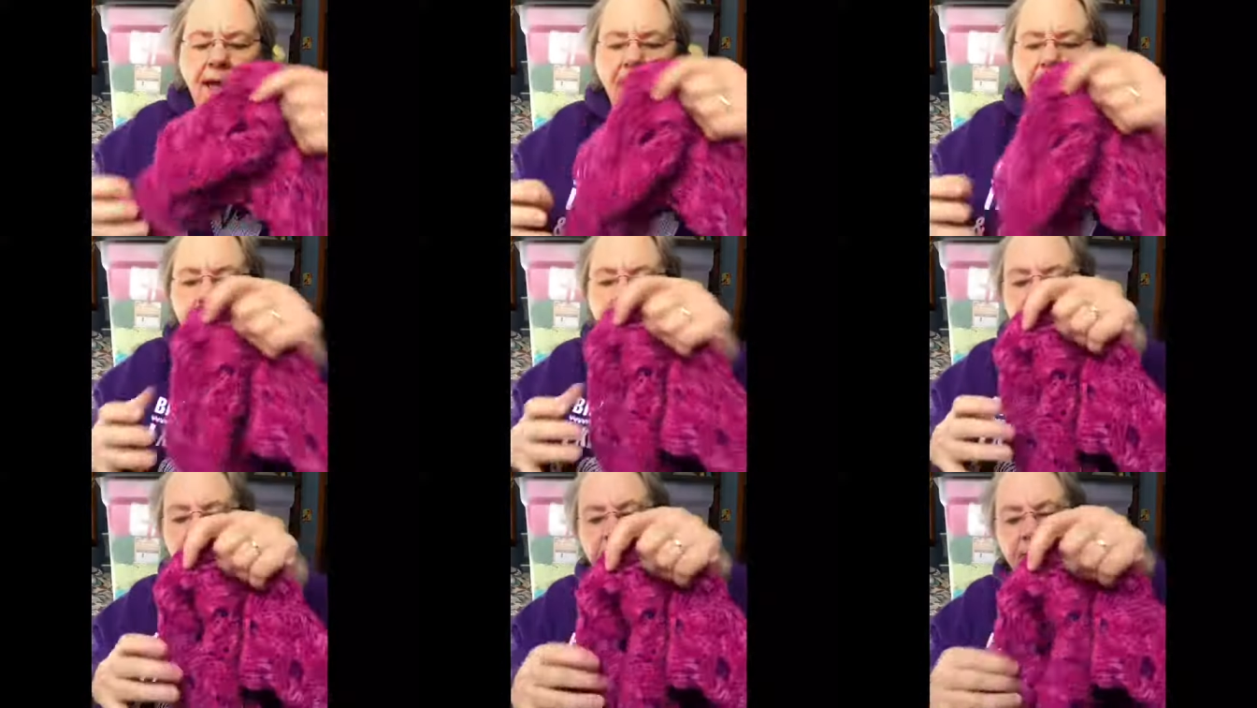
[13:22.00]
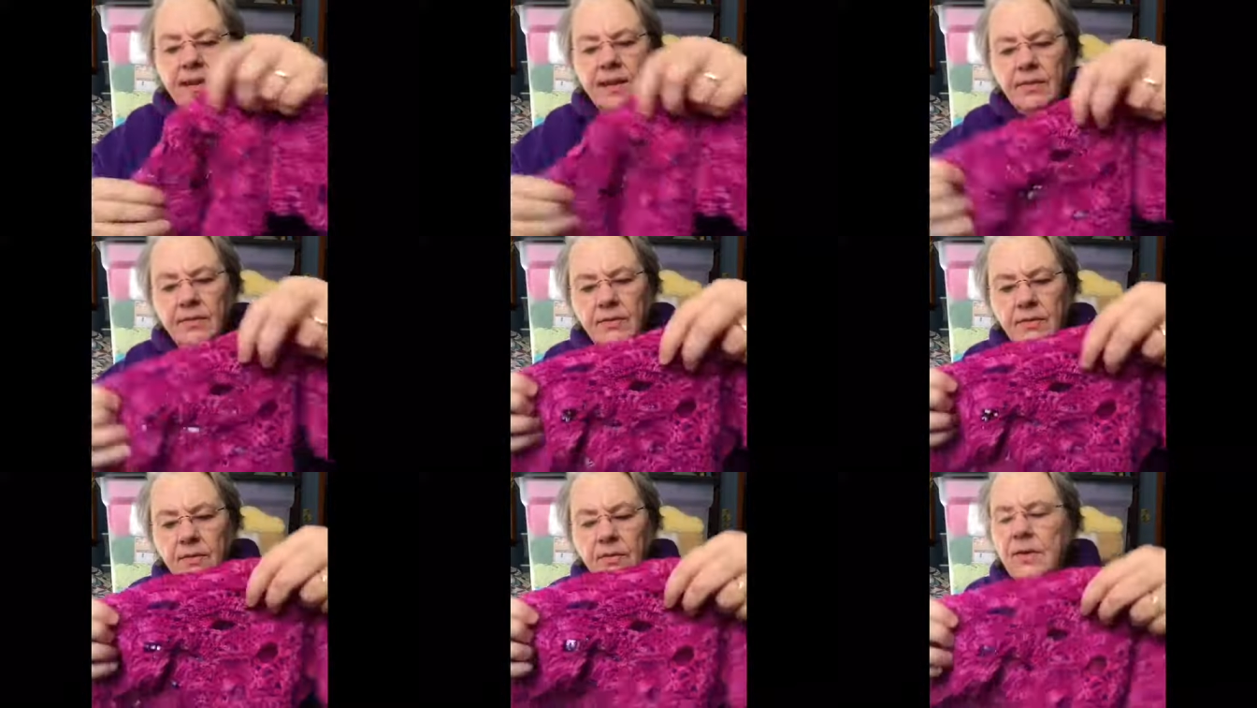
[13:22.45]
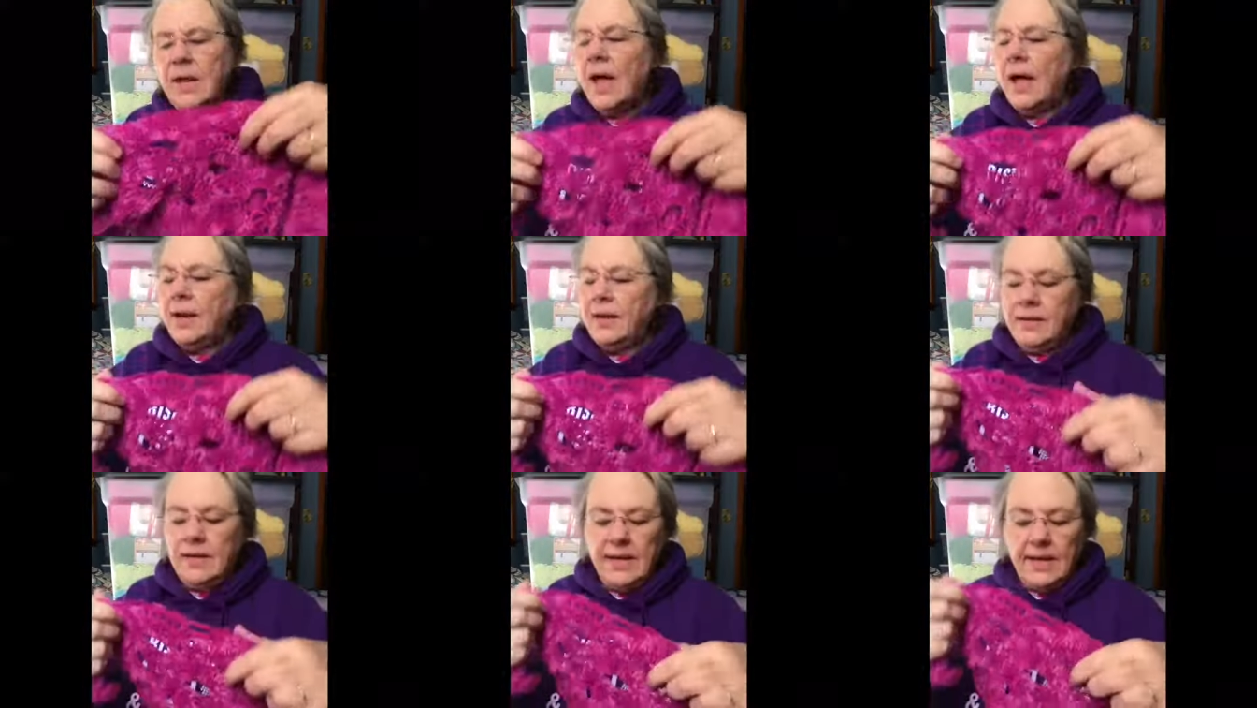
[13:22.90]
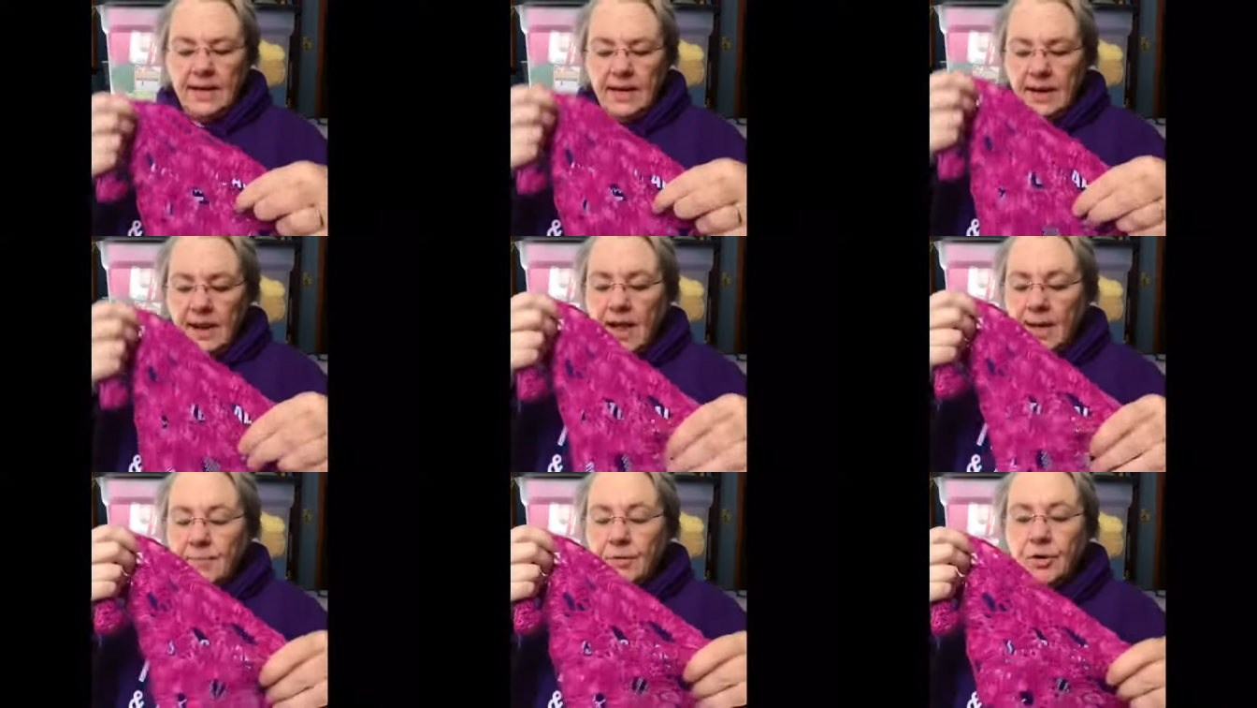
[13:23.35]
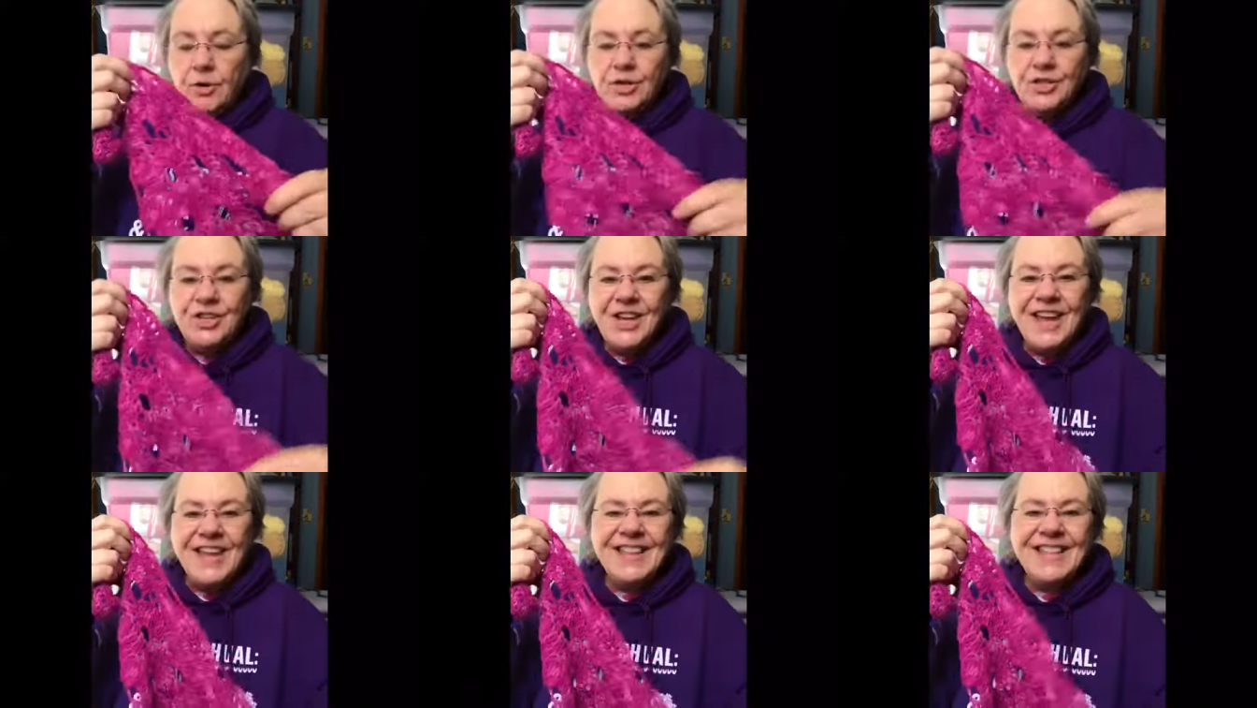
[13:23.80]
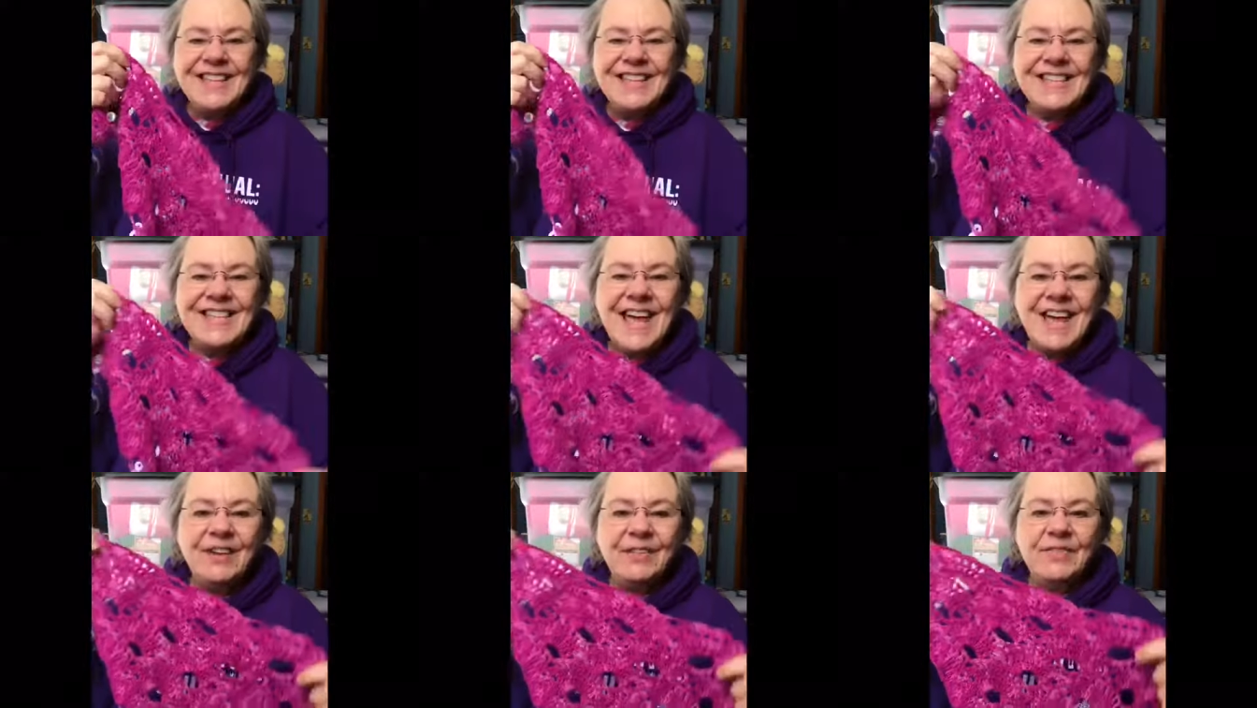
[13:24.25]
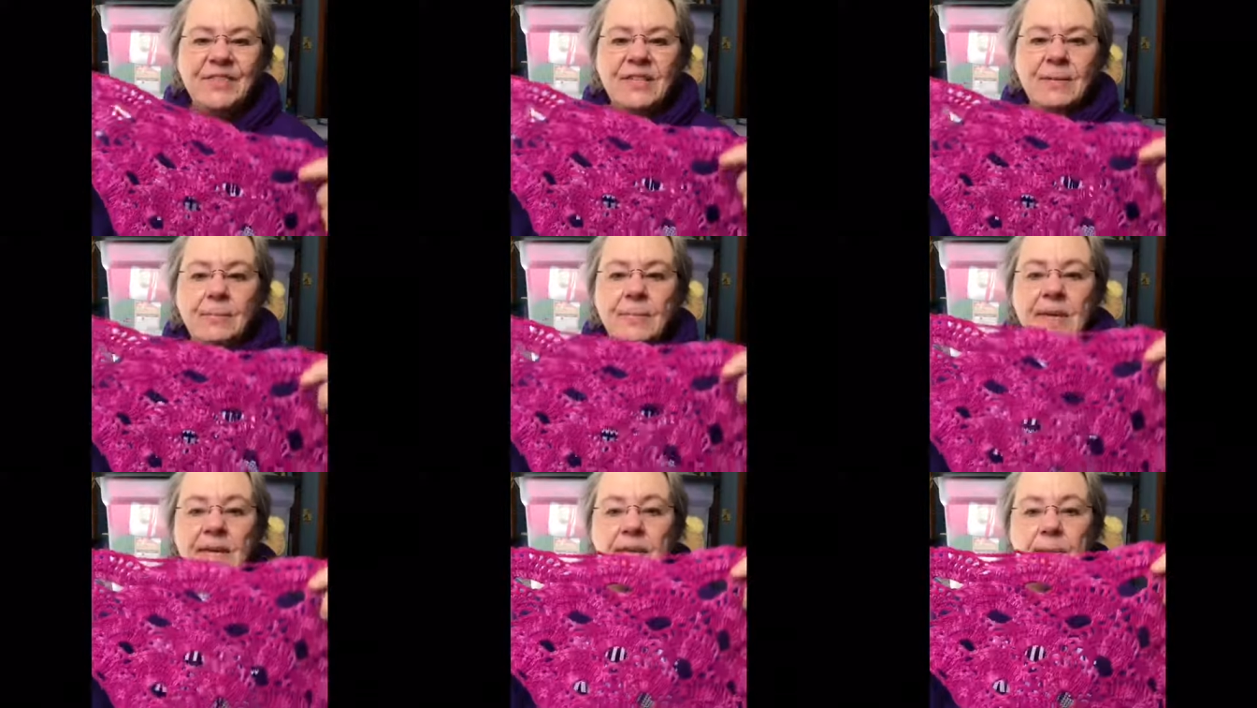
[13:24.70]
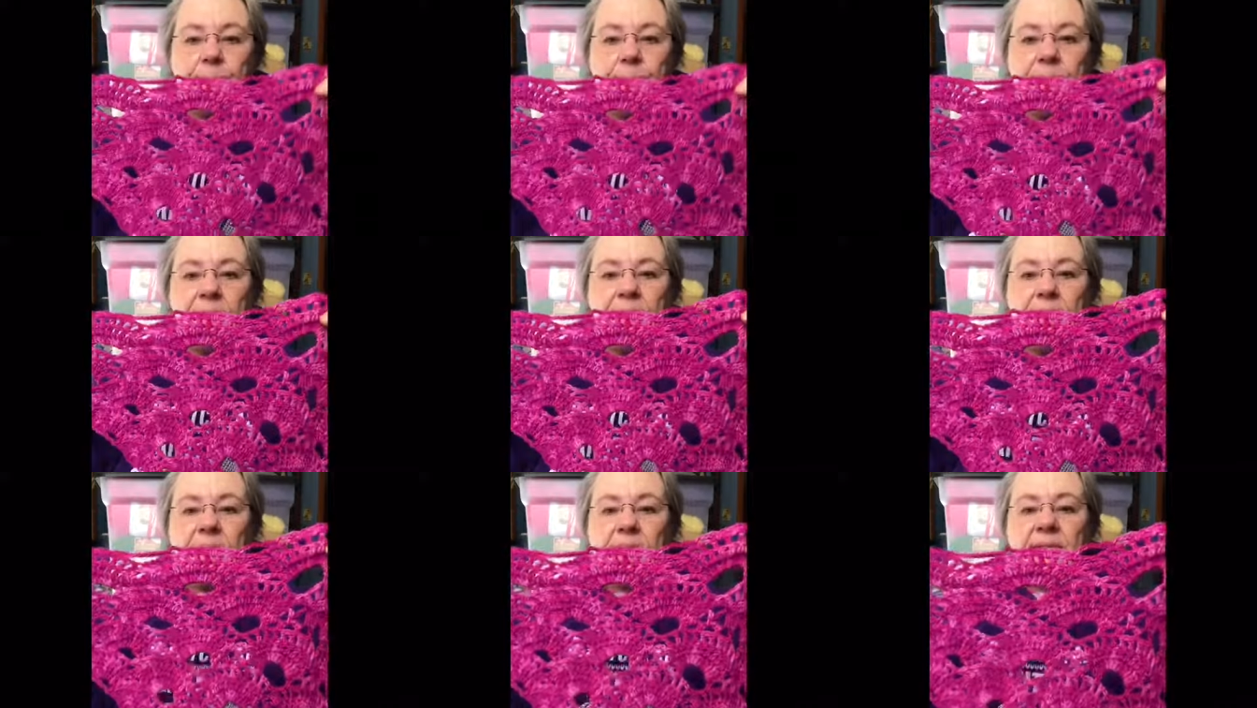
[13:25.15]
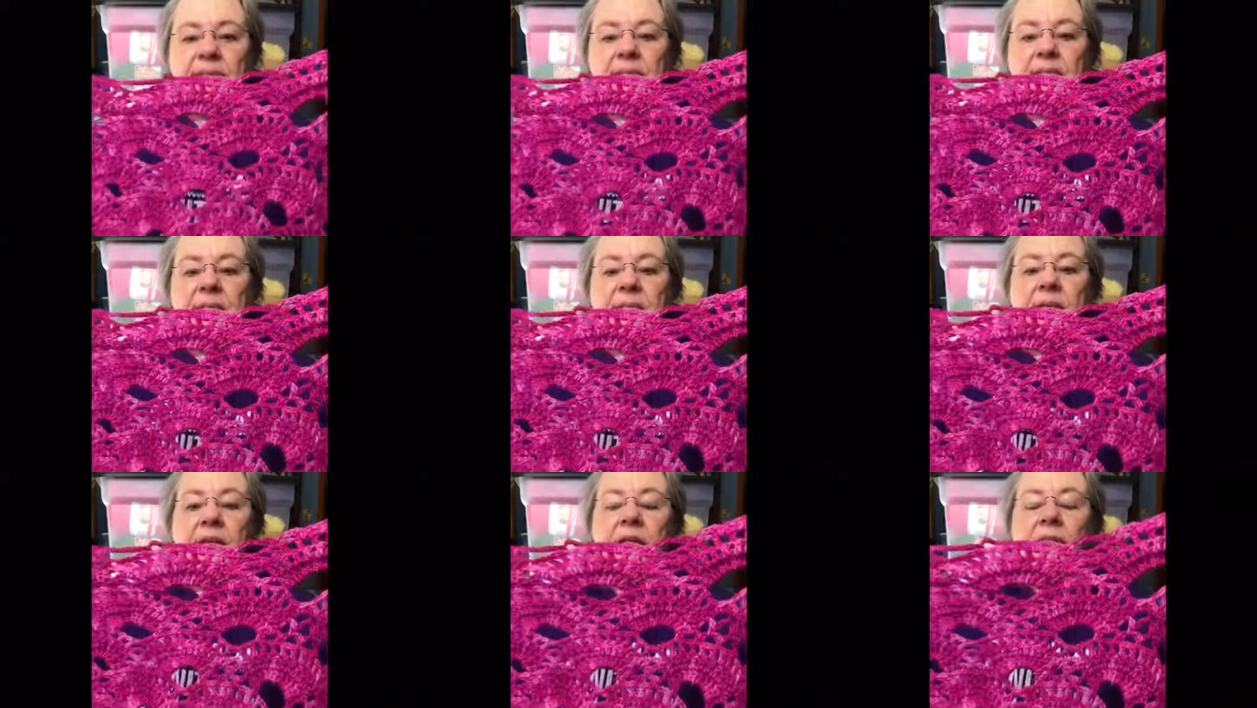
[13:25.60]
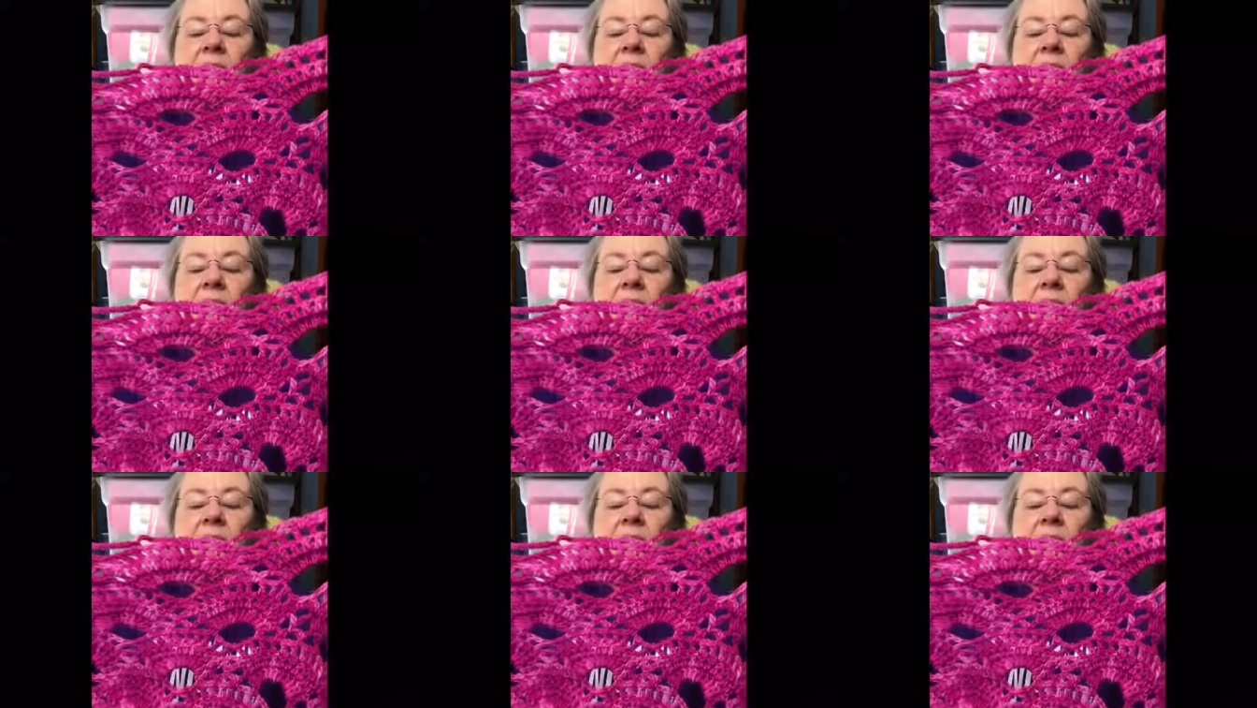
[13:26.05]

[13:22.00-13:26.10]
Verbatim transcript: I'm knitting, not knitting, I'm crocheting this out of some Knit Picks,